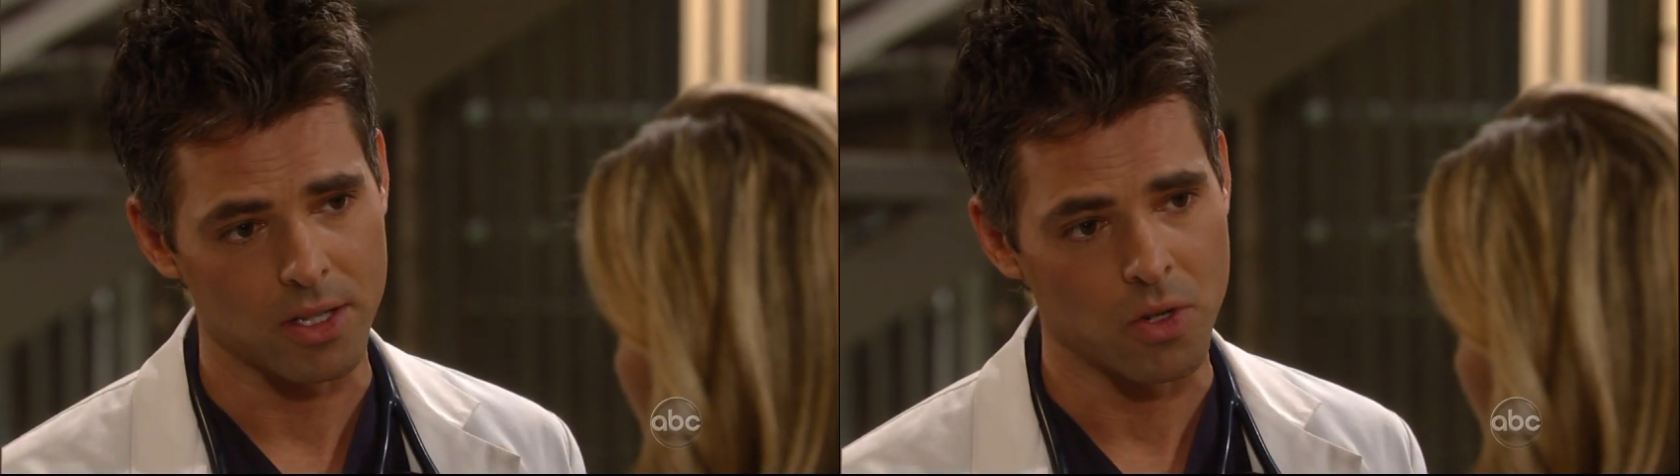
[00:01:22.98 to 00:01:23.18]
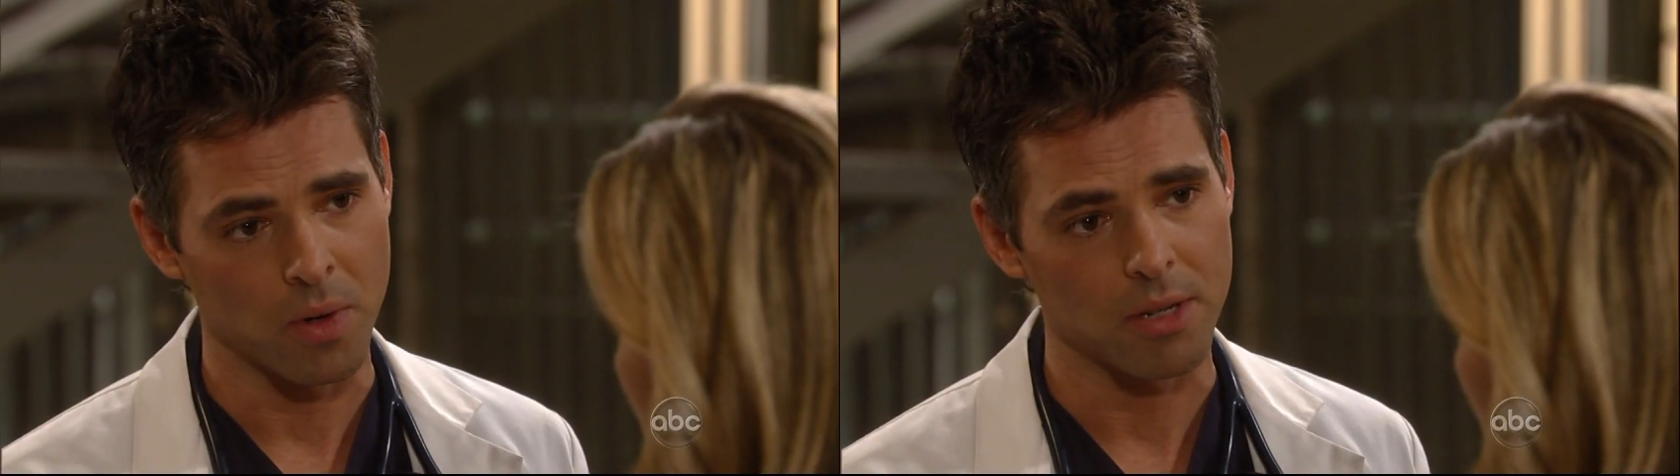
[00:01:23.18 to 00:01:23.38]

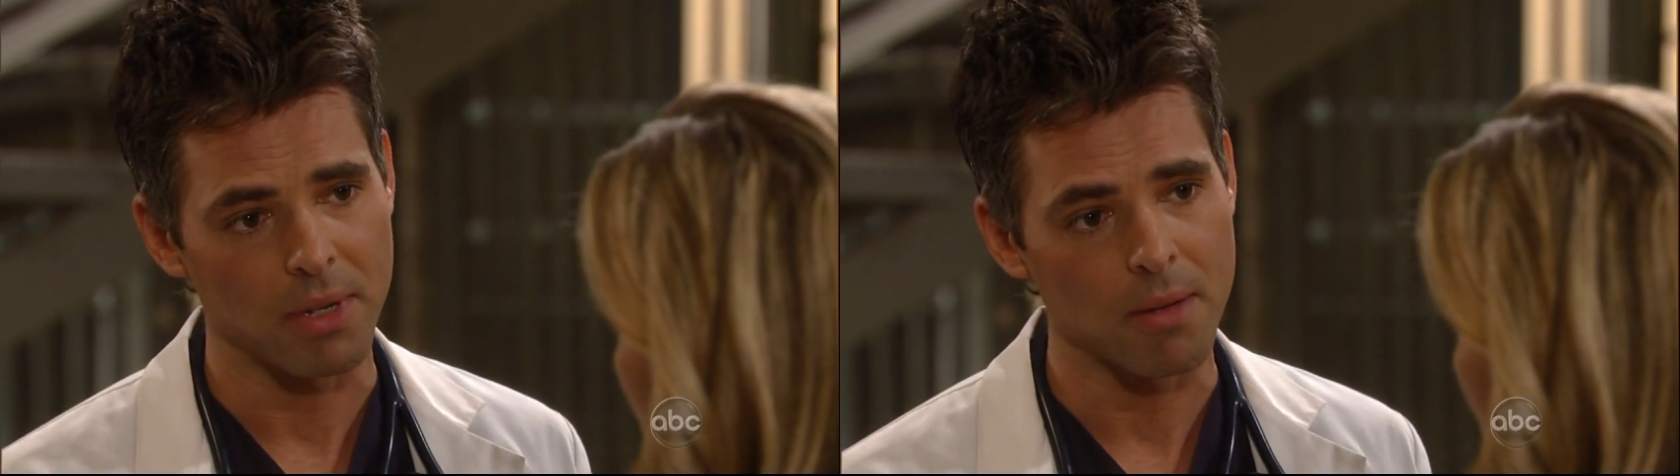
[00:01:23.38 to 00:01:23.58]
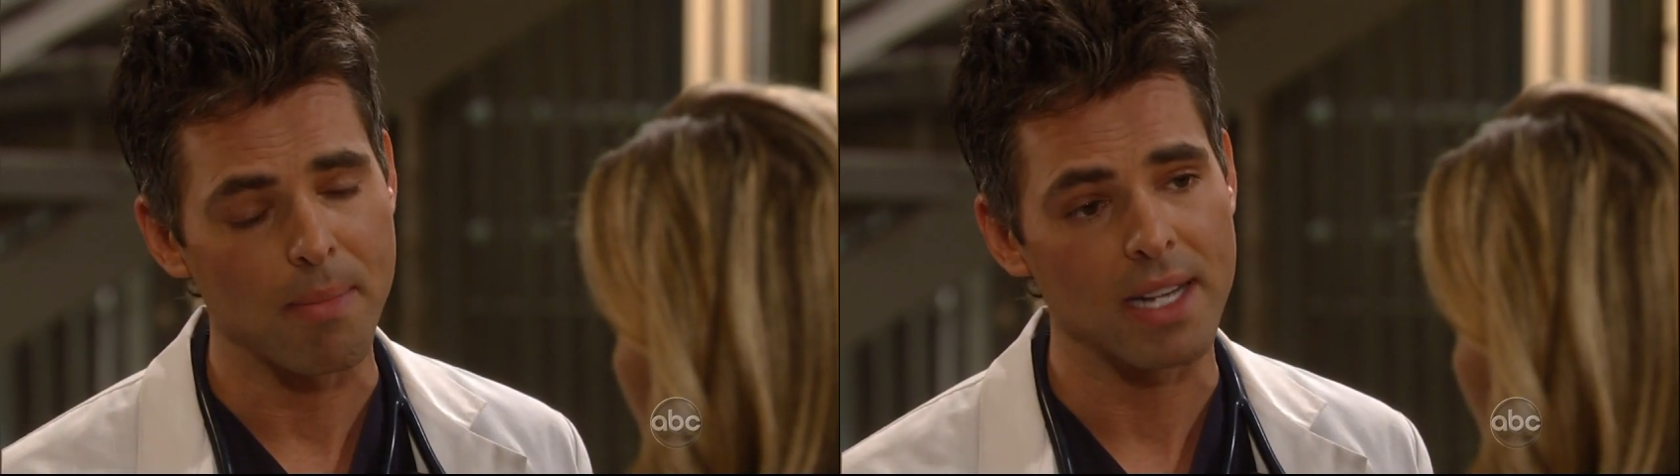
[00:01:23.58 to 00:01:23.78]
is going to
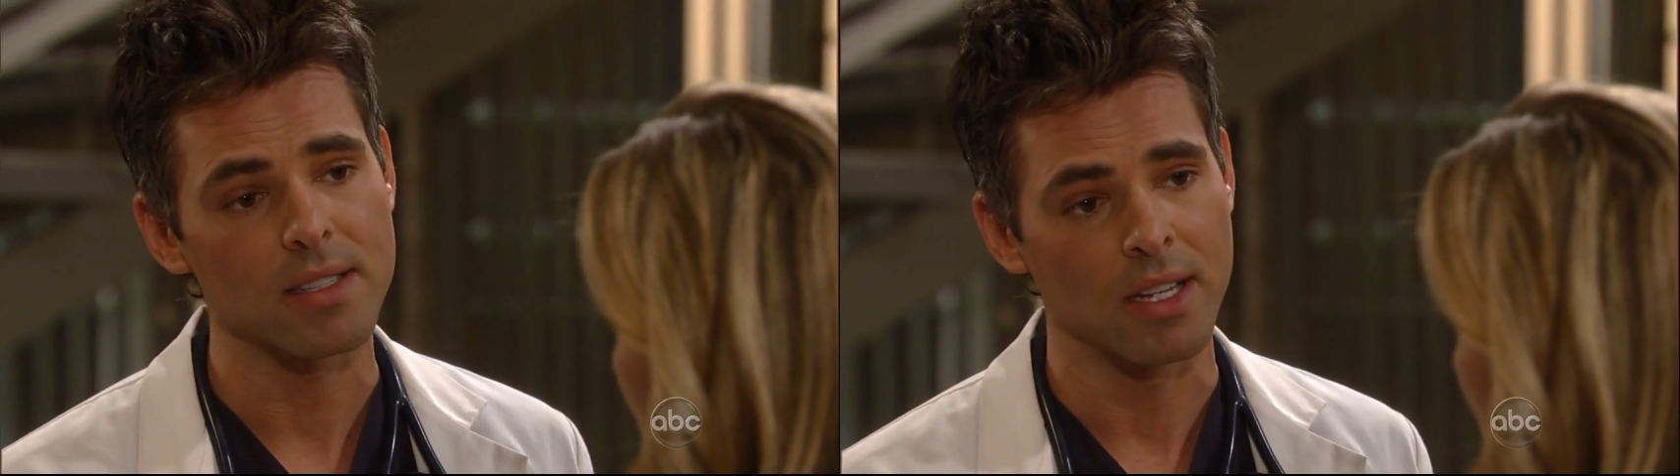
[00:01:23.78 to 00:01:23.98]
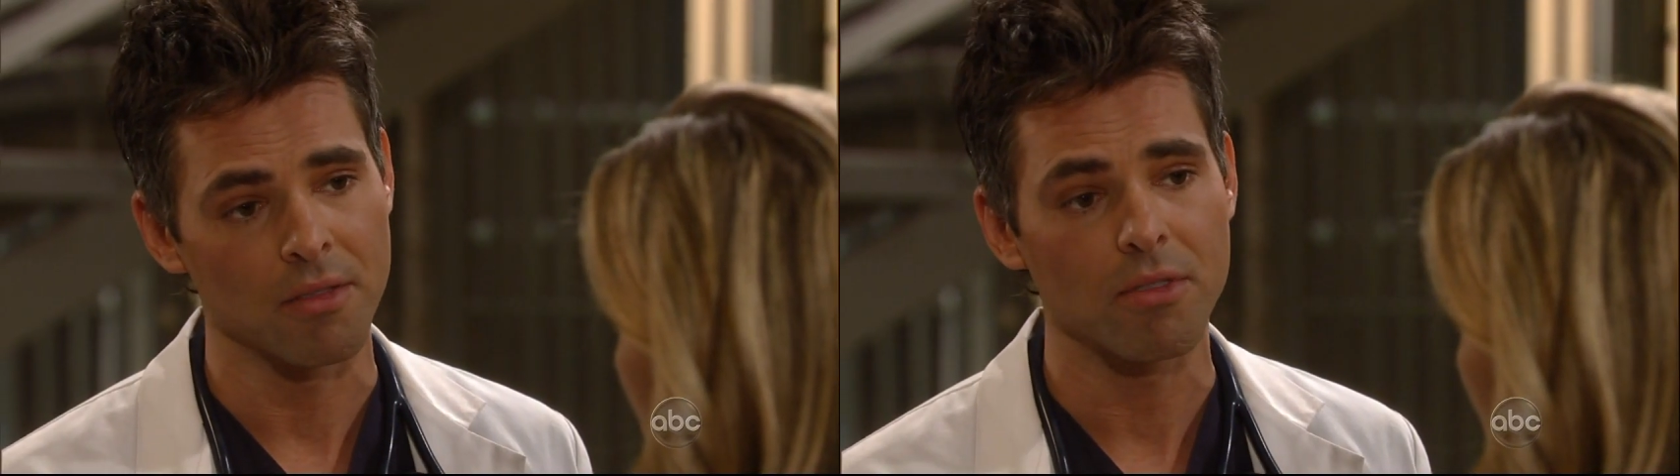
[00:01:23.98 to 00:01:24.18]
be the
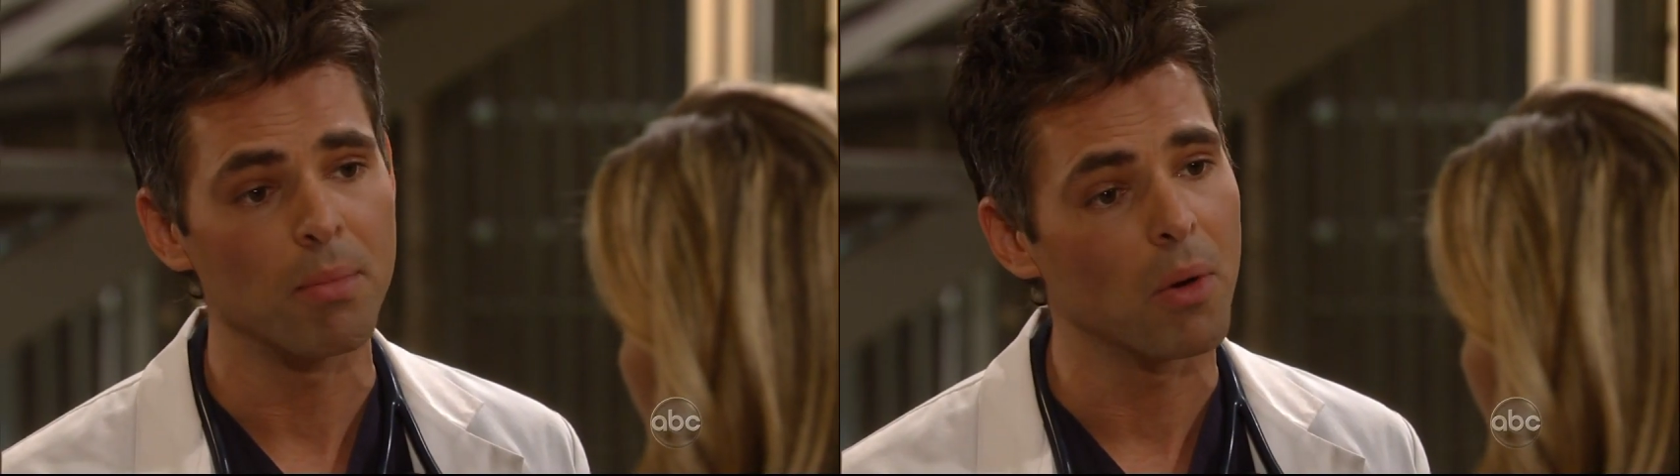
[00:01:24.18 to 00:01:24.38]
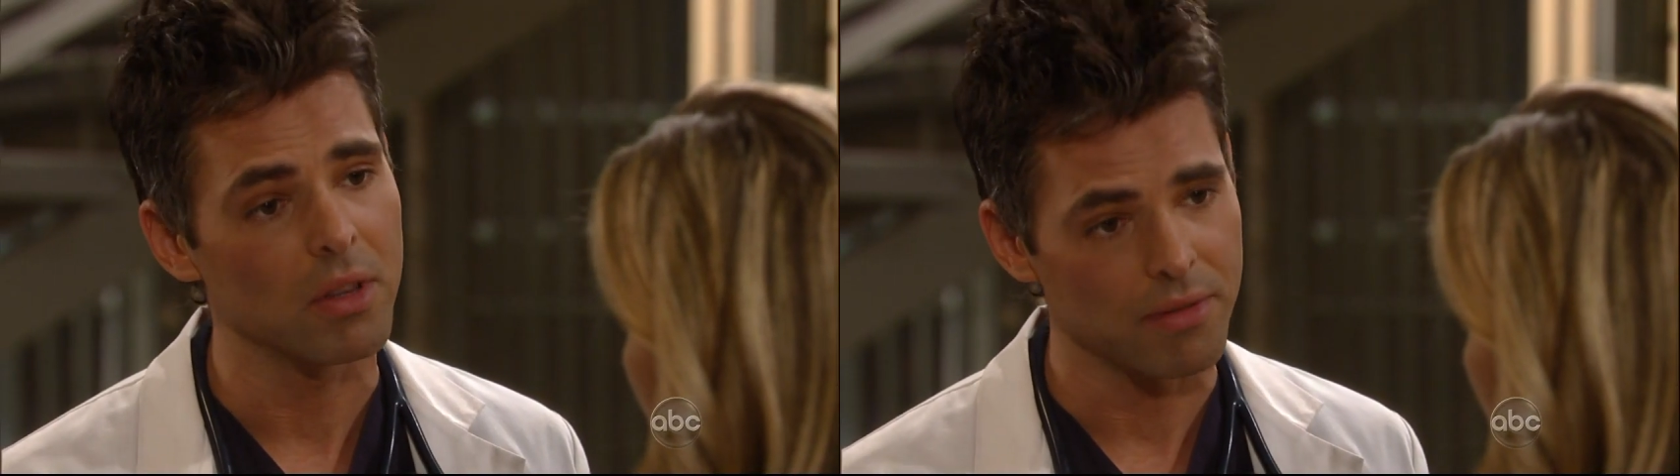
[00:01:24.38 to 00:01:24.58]
best thing for
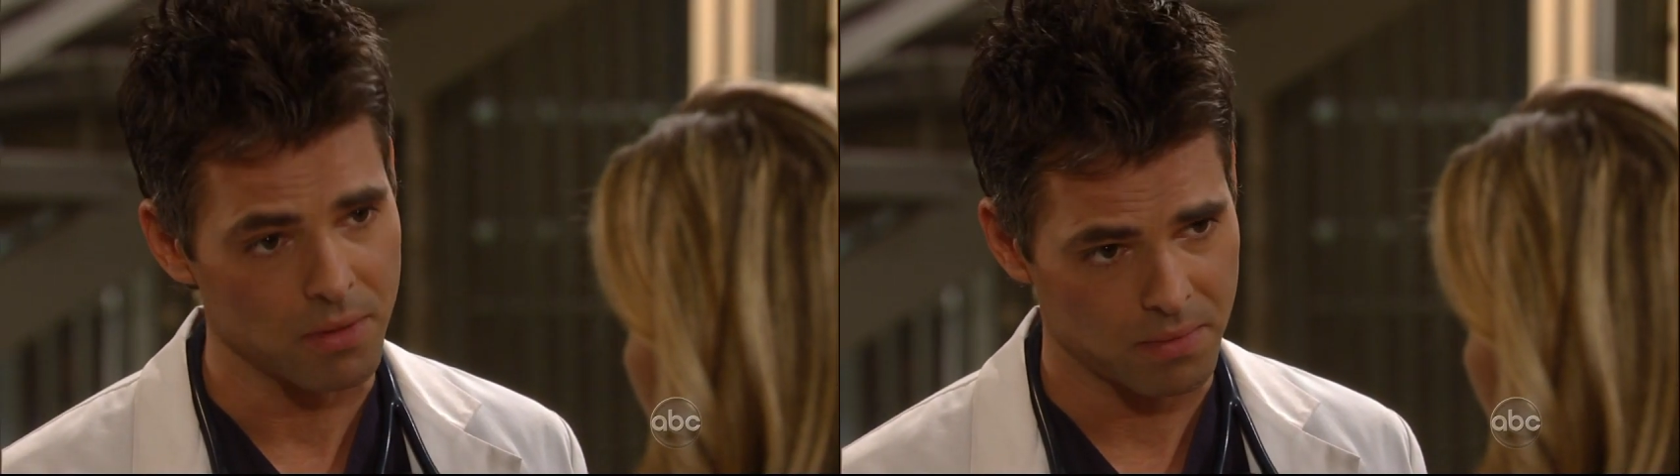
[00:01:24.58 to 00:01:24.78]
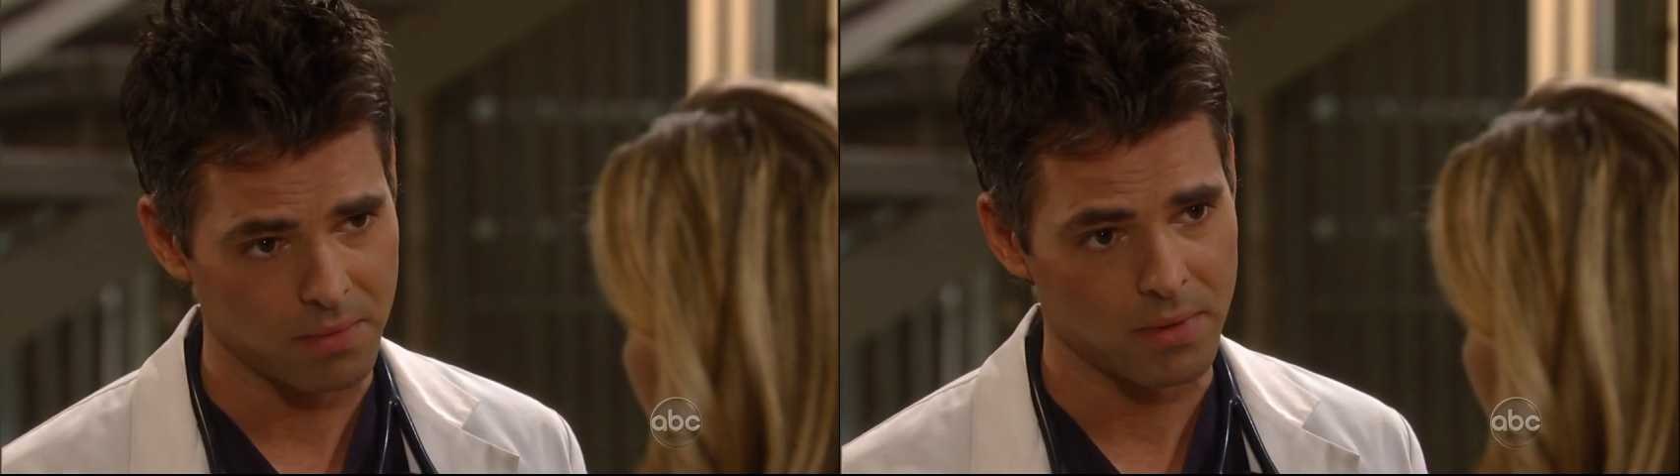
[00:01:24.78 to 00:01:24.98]
both of
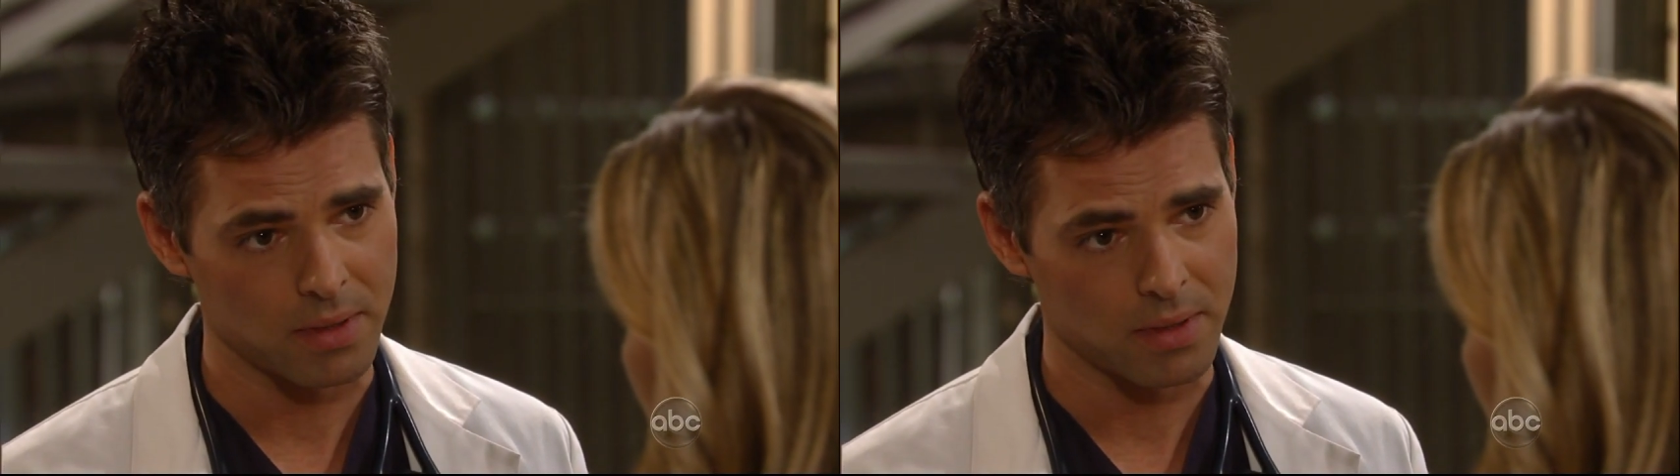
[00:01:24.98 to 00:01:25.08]
you.